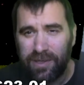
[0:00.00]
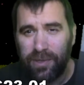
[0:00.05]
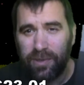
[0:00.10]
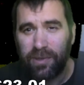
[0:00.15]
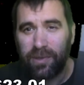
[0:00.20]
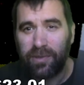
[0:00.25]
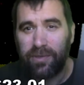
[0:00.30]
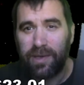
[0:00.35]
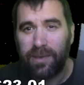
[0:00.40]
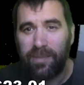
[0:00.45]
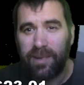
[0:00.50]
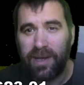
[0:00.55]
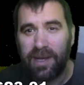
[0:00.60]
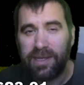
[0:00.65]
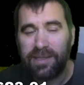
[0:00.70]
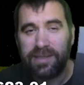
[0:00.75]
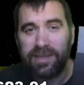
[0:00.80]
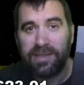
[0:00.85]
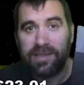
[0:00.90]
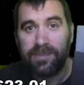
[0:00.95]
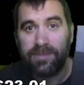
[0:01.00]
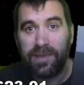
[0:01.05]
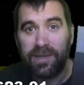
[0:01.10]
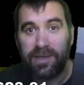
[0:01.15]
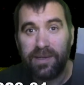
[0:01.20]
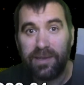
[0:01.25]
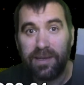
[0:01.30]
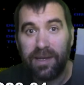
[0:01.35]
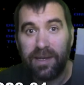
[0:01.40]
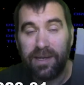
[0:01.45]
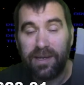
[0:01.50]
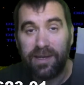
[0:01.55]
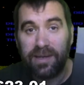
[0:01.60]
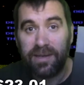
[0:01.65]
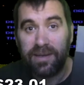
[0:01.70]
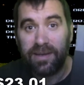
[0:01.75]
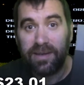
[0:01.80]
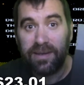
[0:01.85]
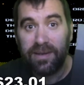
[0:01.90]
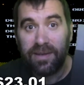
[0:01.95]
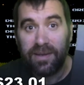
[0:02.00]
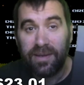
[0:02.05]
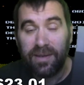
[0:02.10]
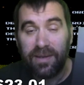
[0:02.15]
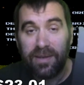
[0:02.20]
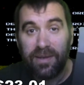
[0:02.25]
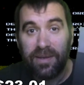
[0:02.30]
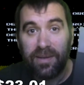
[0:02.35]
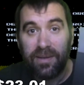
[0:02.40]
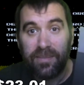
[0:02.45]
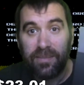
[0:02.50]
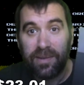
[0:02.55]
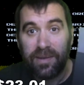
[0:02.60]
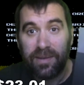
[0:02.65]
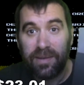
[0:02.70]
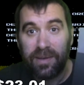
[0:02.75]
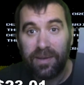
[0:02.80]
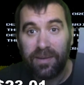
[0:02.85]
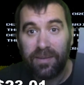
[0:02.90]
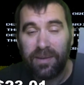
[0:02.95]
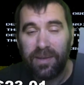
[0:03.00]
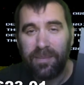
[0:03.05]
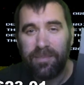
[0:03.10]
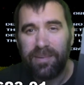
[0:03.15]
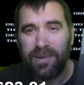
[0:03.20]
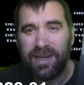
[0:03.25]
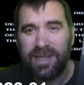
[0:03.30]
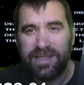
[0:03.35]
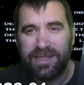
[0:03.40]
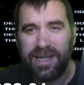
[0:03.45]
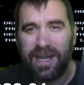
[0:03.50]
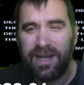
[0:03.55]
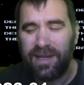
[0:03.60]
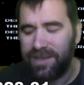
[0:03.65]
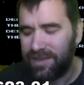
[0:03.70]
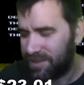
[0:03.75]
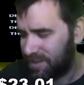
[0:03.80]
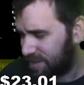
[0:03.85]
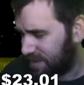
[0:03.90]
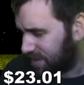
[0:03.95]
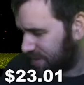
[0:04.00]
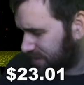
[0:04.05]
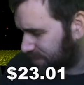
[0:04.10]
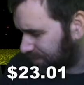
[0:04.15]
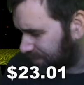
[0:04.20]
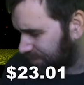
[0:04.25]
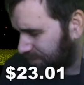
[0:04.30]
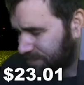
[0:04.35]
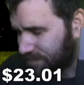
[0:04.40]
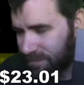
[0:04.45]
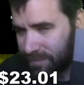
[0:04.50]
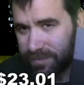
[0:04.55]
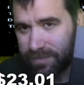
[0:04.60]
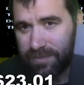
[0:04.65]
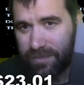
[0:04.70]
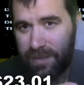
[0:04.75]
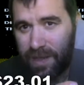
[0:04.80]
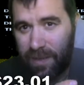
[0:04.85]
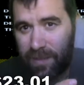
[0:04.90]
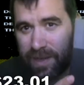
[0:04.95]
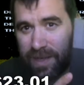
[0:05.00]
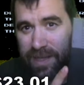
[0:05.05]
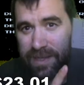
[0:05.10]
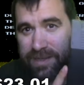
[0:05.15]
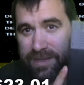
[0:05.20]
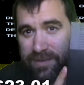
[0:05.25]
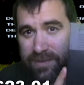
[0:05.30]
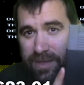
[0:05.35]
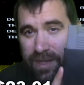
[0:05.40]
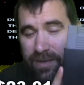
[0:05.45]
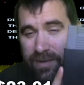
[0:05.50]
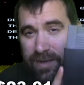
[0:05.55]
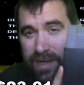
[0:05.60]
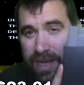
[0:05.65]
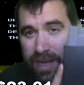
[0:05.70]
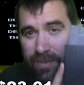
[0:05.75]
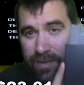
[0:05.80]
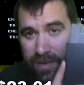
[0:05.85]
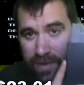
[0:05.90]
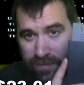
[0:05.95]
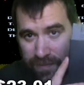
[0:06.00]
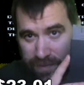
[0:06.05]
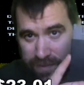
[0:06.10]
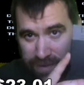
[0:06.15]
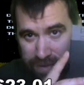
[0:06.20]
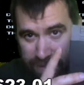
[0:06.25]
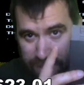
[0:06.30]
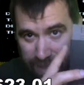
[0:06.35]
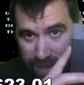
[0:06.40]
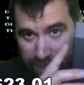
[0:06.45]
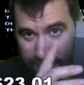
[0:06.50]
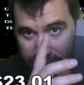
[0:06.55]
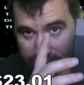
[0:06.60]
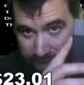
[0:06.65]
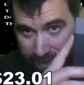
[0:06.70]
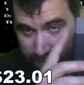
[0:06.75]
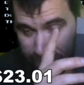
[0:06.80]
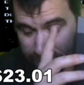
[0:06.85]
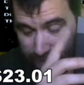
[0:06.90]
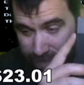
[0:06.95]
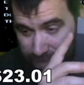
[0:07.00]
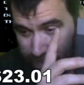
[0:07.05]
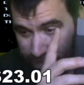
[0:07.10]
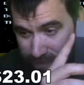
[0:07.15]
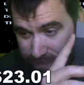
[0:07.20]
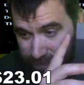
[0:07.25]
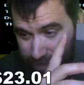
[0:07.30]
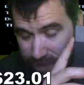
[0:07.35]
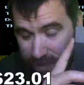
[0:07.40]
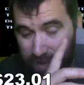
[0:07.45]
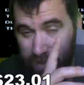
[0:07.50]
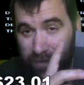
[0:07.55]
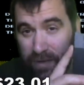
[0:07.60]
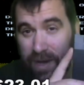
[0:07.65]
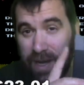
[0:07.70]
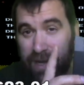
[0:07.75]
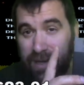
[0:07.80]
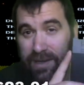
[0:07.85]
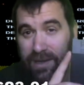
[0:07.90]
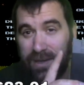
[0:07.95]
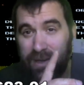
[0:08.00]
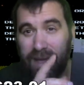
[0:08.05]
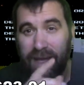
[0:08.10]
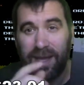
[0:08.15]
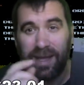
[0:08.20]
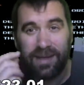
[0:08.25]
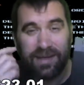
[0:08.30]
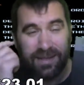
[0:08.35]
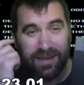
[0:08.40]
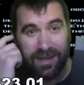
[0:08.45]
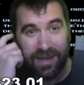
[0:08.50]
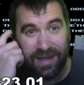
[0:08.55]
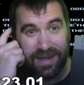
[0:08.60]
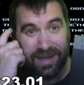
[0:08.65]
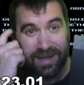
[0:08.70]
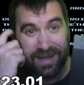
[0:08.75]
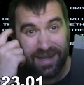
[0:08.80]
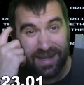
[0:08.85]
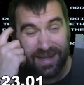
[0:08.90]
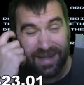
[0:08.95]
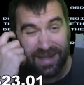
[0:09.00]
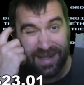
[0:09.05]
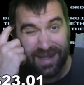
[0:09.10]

2 or 3 bosses, but they're pretty challenging. But this is another game where if you just like grind a lot on